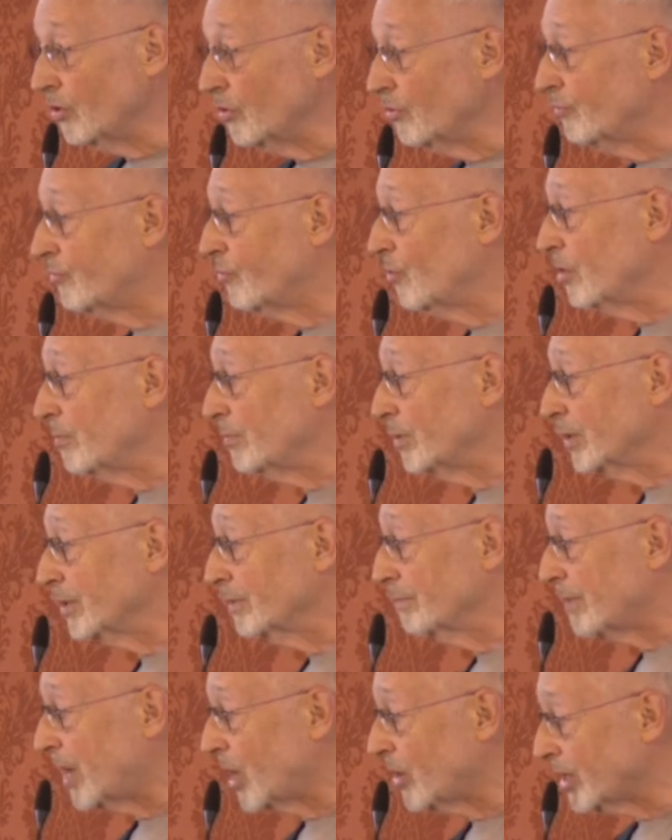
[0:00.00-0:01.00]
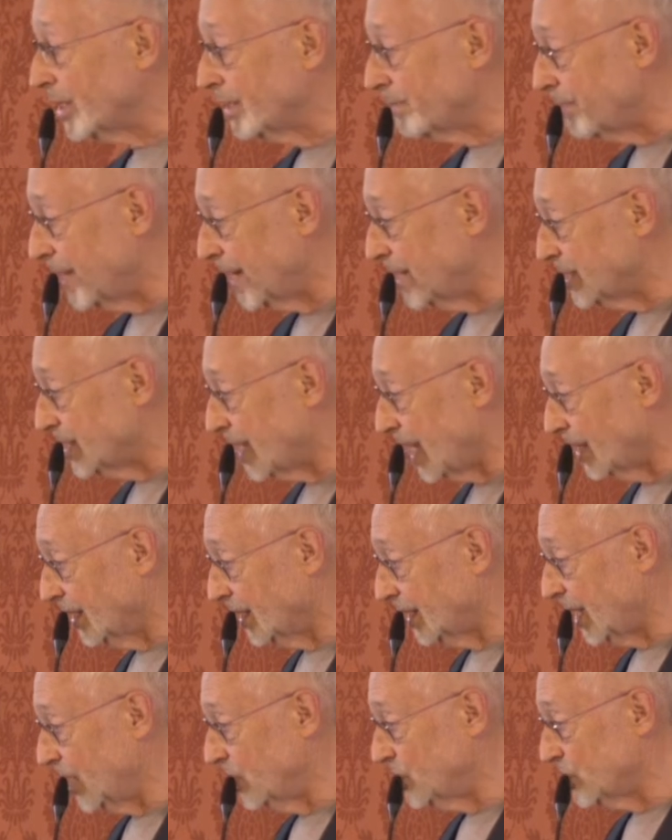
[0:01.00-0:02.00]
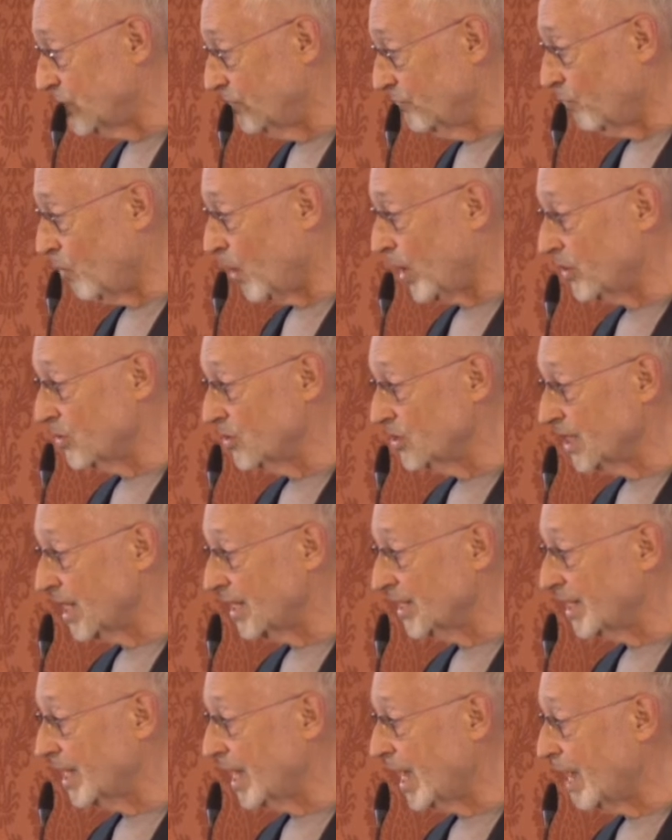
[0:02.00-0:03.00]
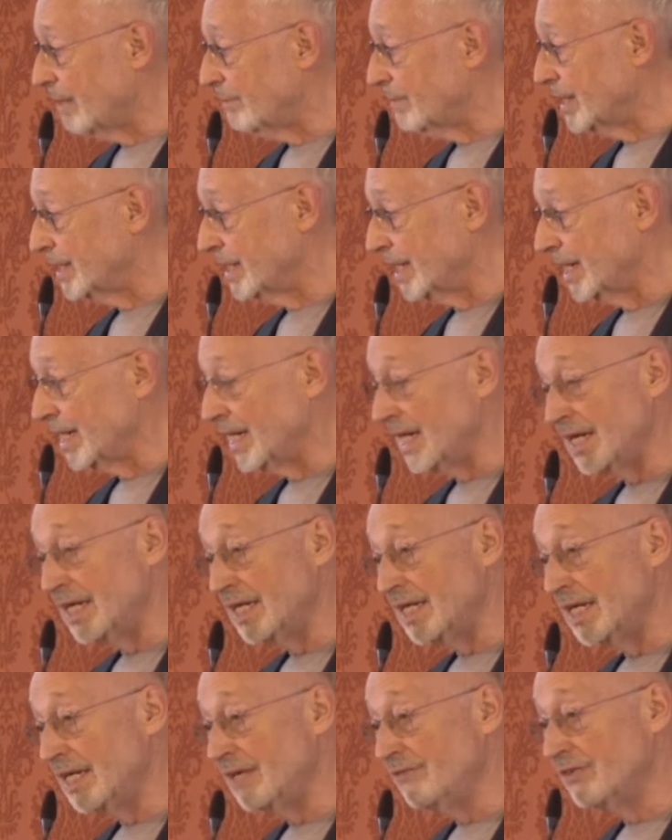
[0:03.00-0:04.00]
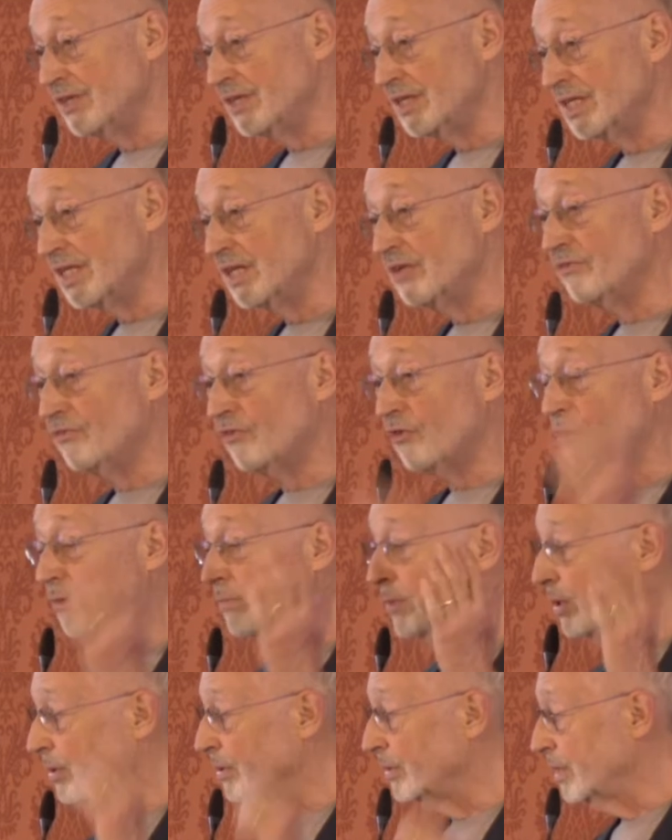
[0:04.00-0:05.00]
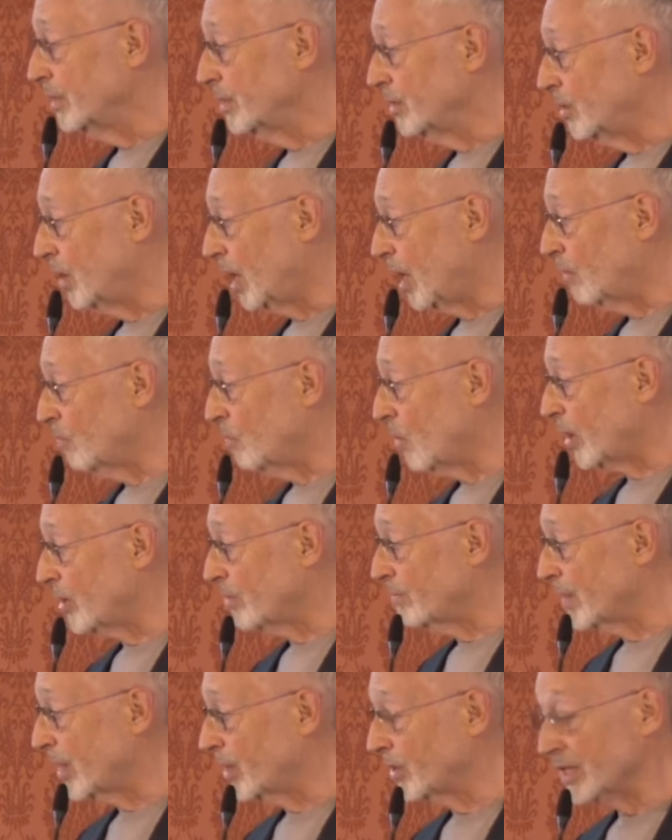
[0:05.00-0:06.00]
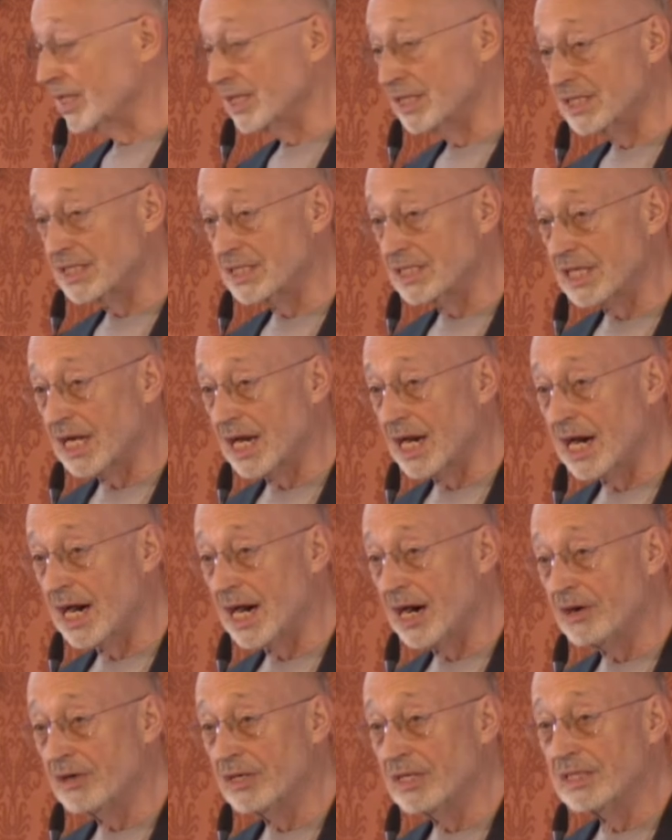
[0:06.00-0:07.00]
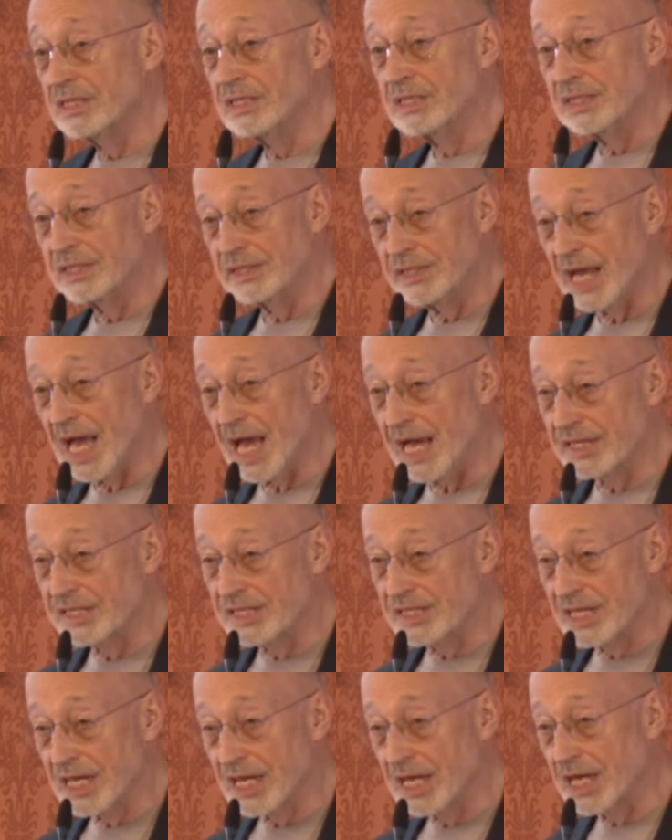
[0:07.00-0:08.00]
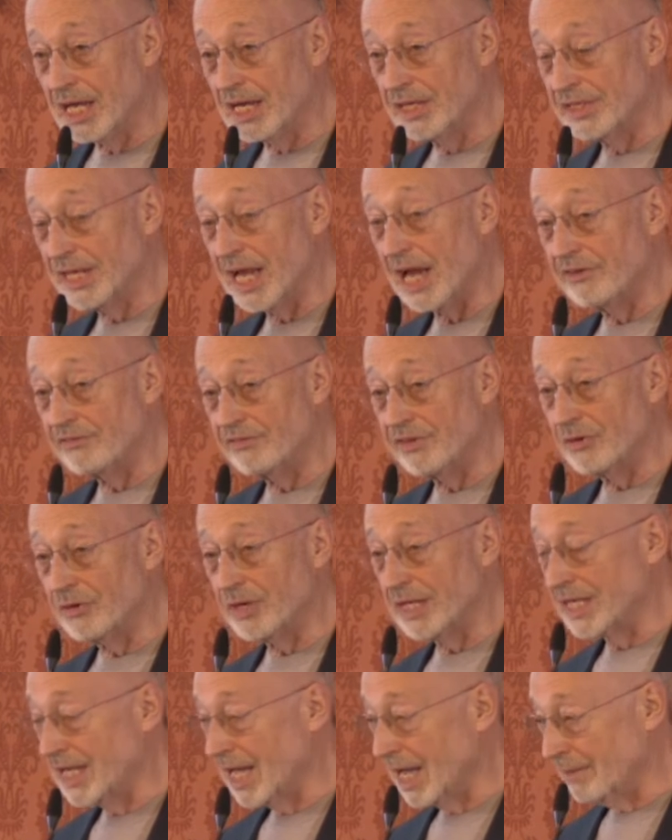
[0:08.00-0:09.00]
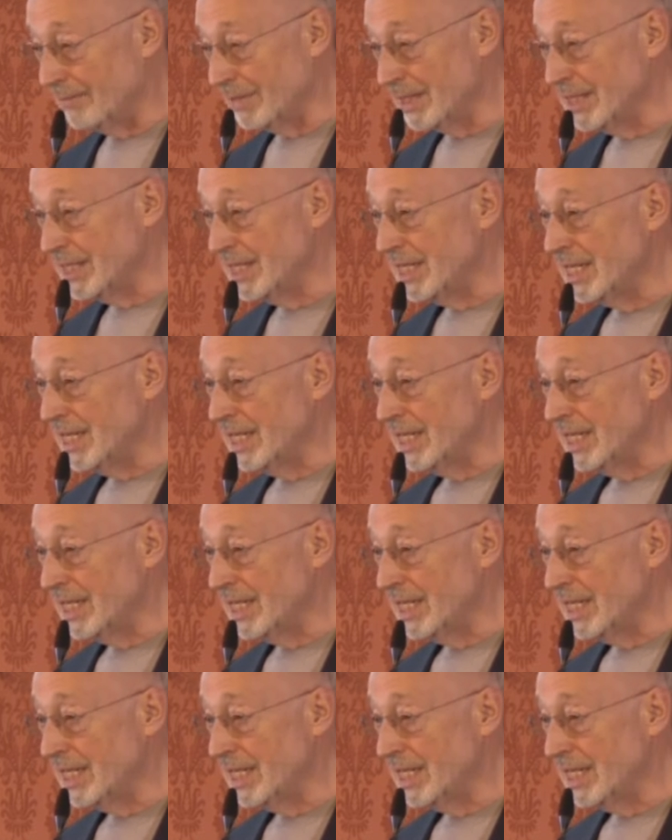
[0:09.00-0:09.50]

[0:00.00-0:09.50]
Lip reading: formal market-based allocation of water is uncommon, and even informal water markets are not very common.